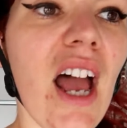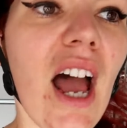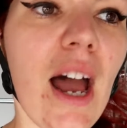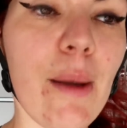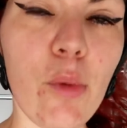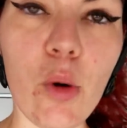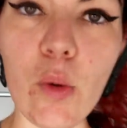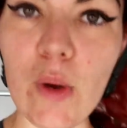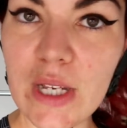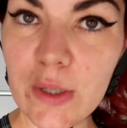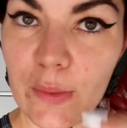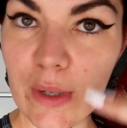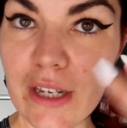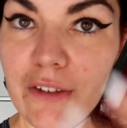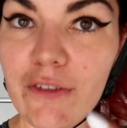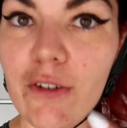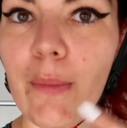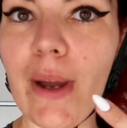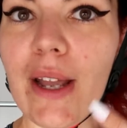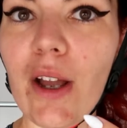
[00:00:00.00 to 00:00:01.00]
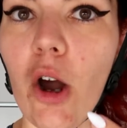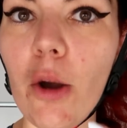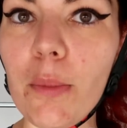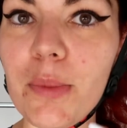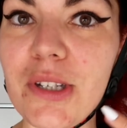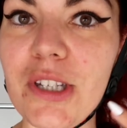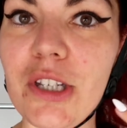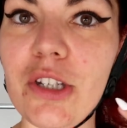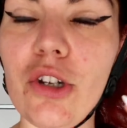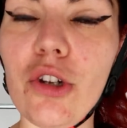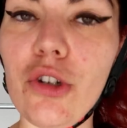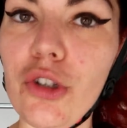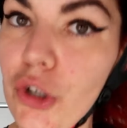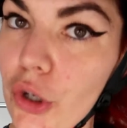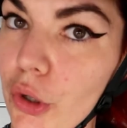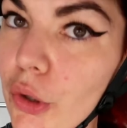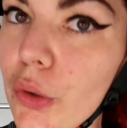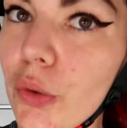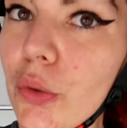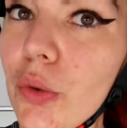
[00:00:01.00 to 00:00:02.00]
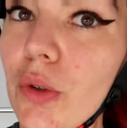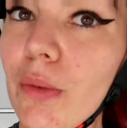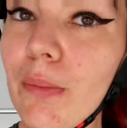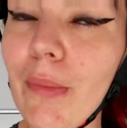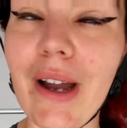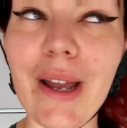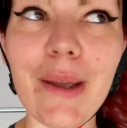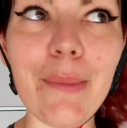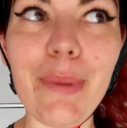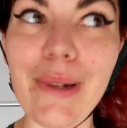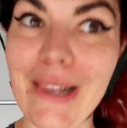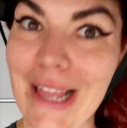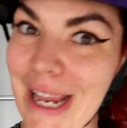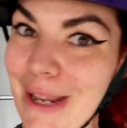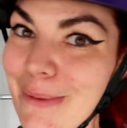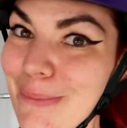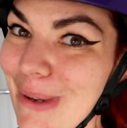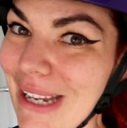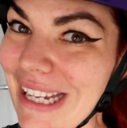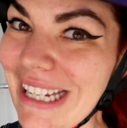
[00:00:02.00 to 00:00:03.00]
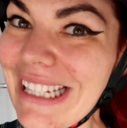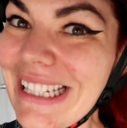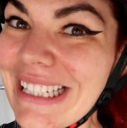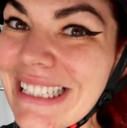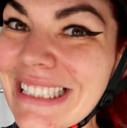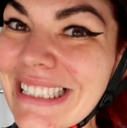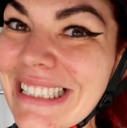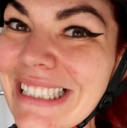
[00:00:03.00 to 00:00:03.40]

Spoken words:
I'm always ready for my option 2, my plan B.